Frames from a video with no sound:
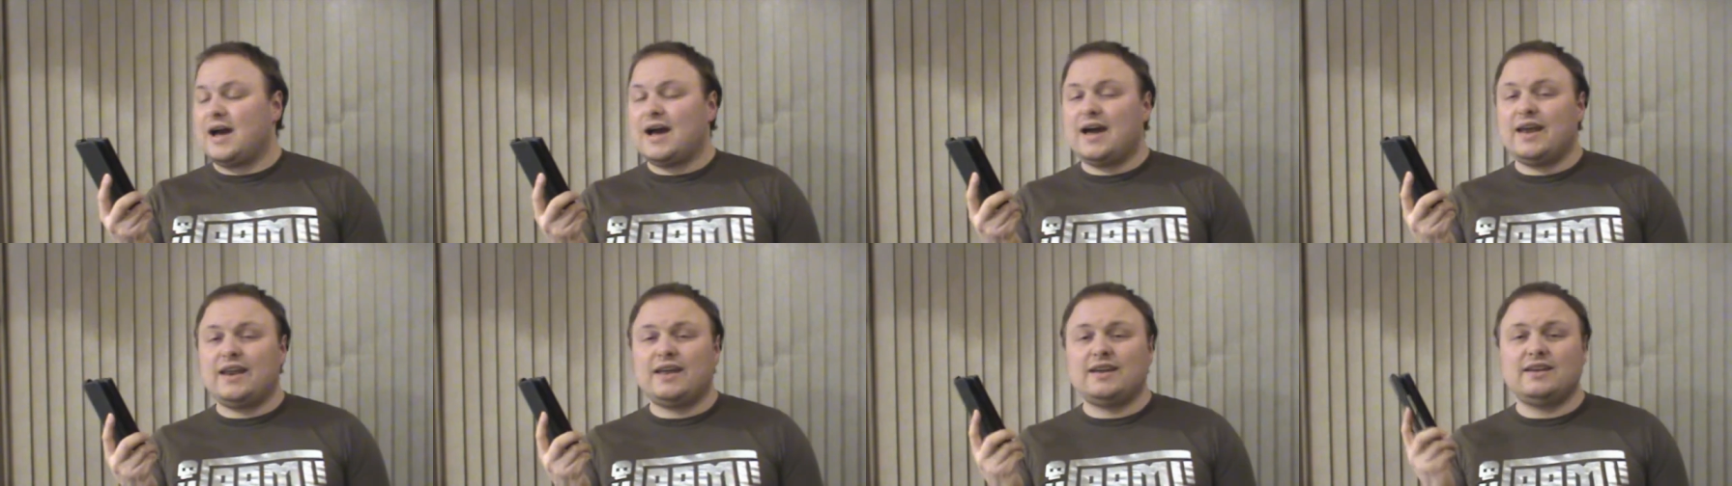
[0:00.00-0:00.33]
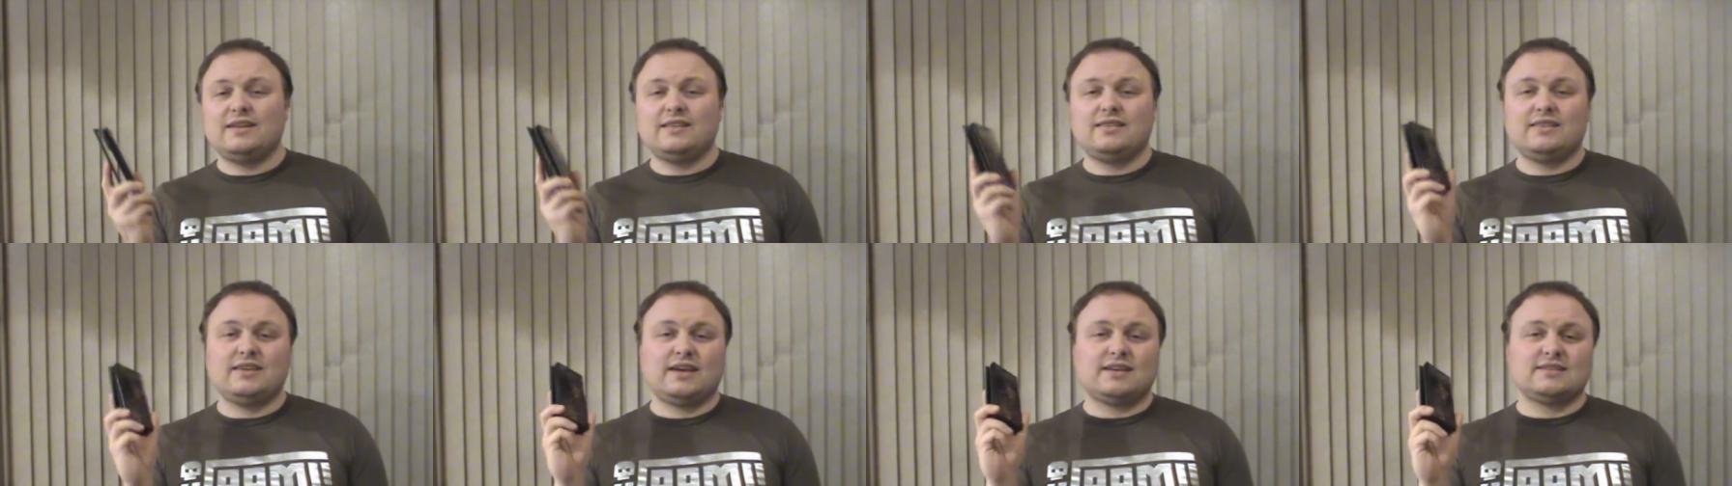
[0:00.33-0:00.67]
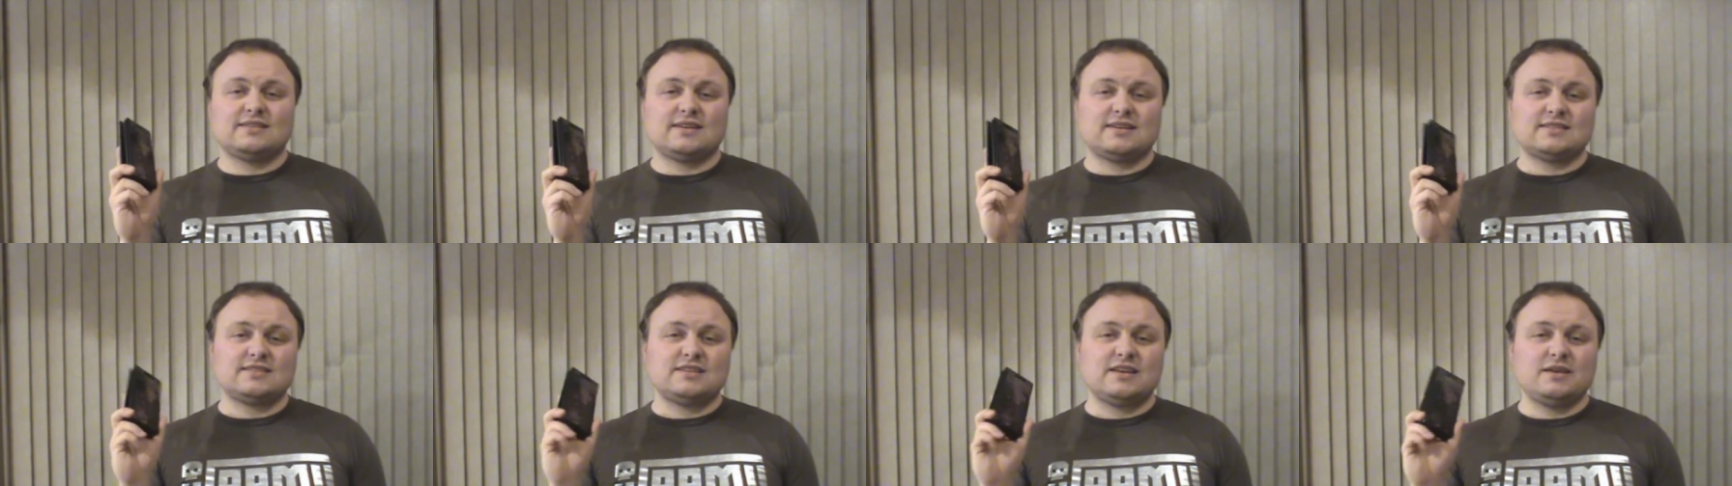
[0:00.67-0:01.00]
And I did the
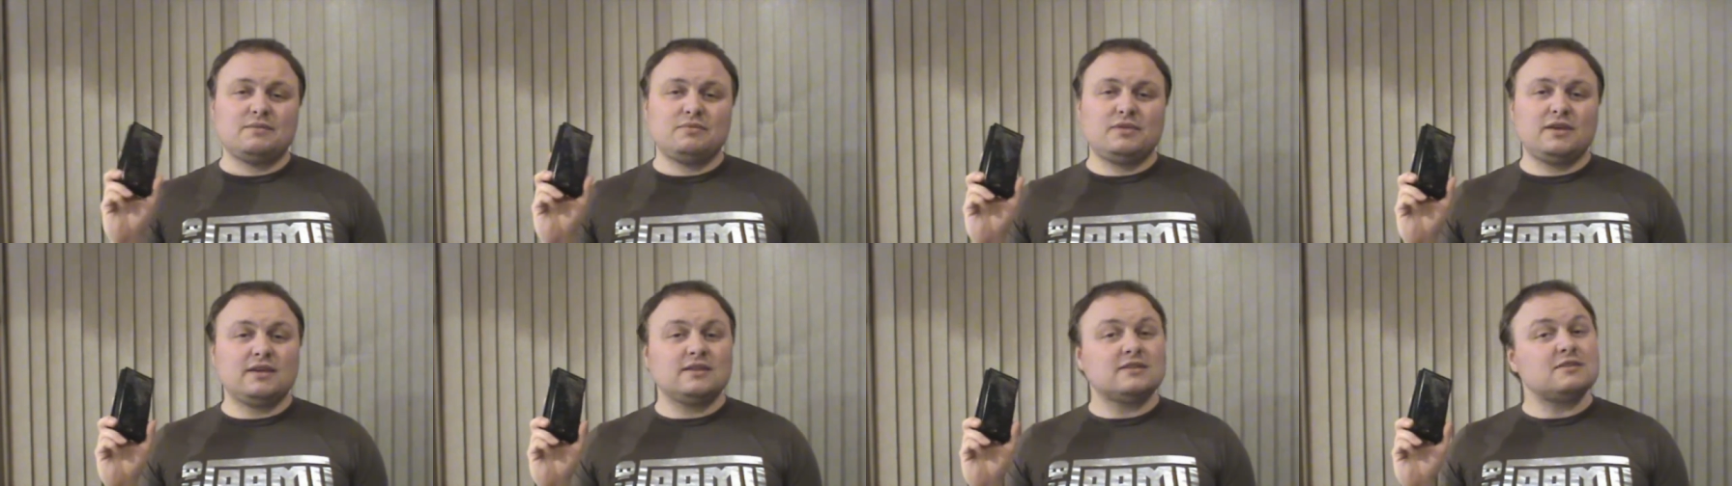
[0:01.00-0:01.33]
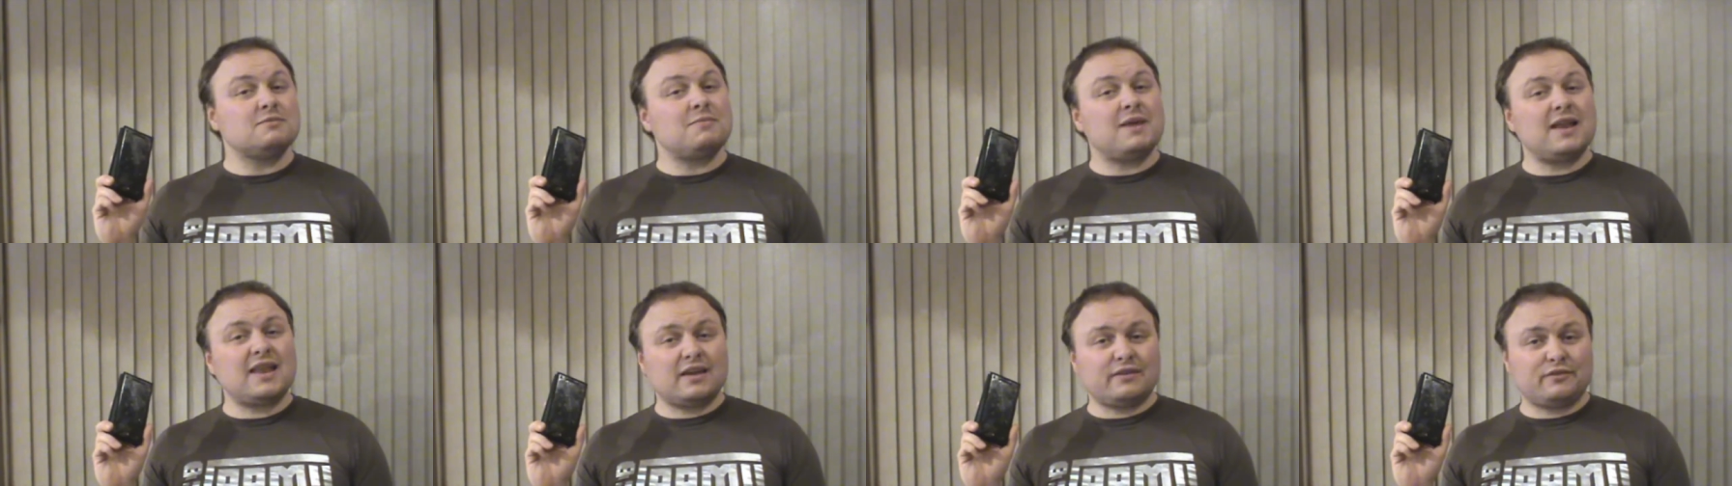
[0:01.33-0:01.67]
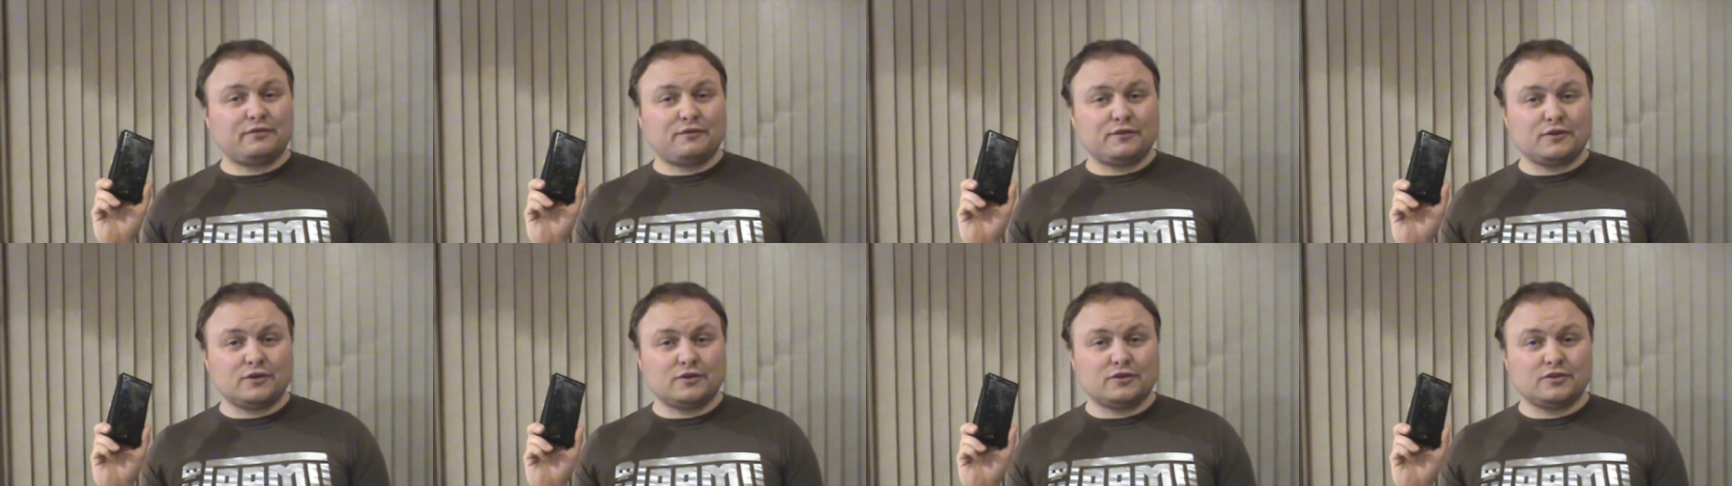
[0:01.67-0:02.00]
exact same thing to my
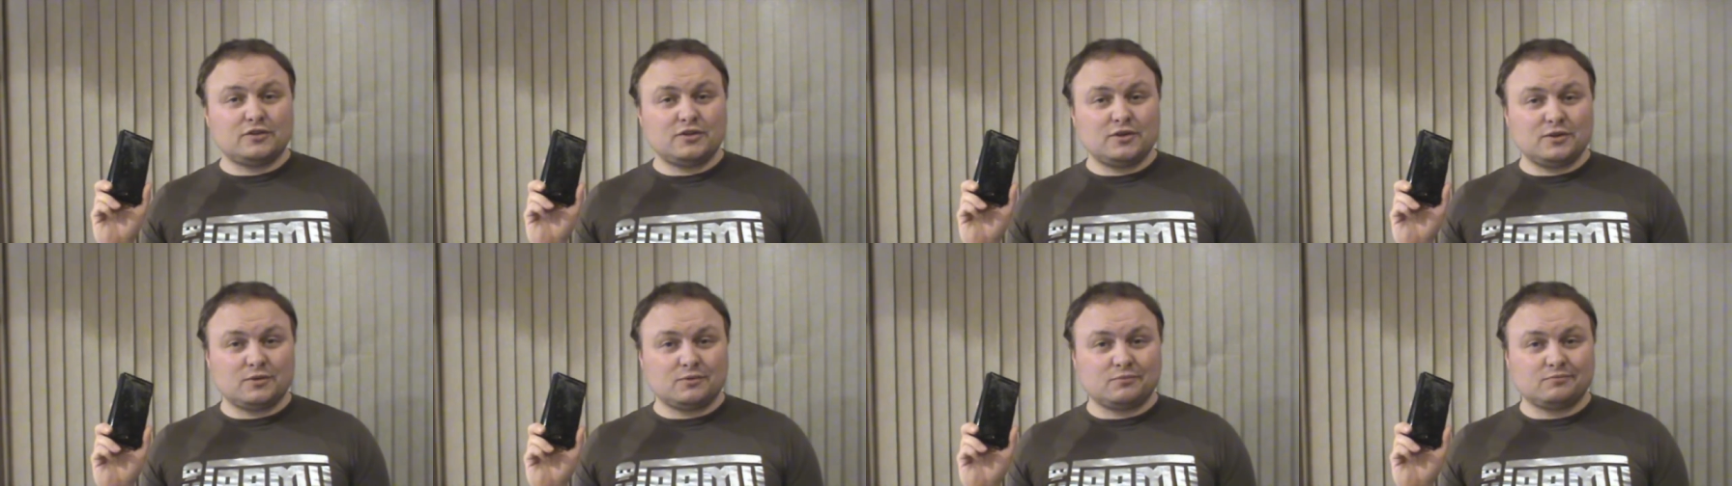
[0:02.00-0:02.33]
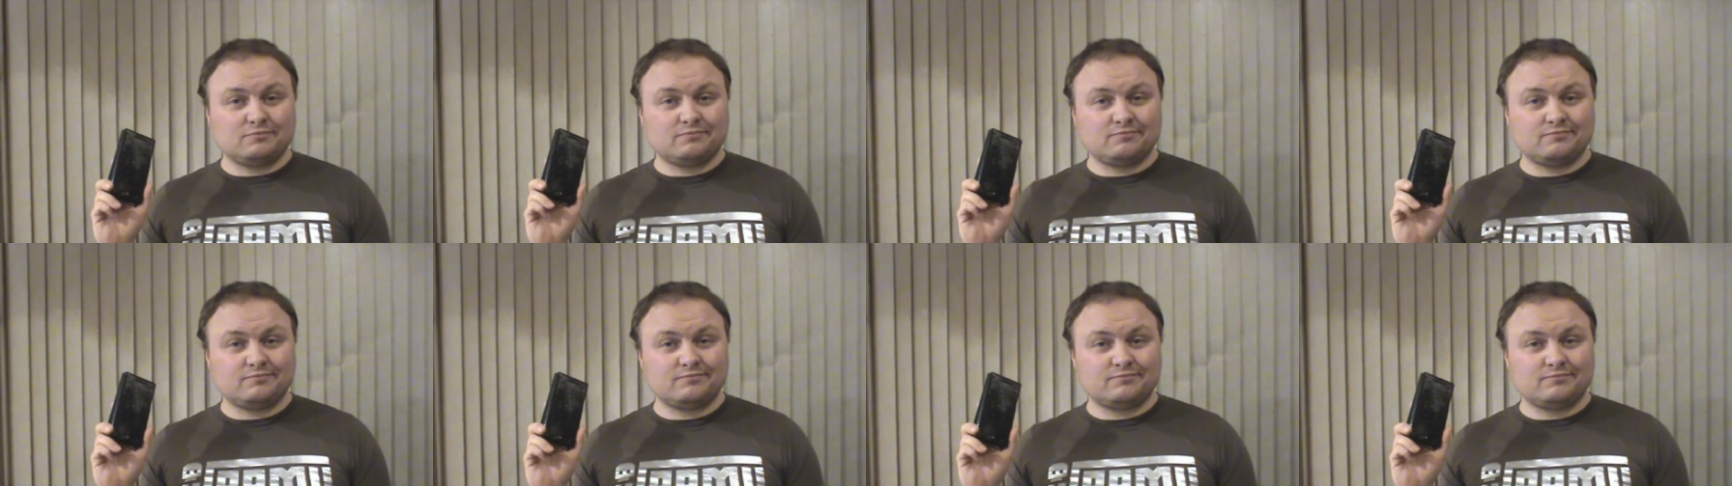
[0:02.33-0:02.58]
last phone too.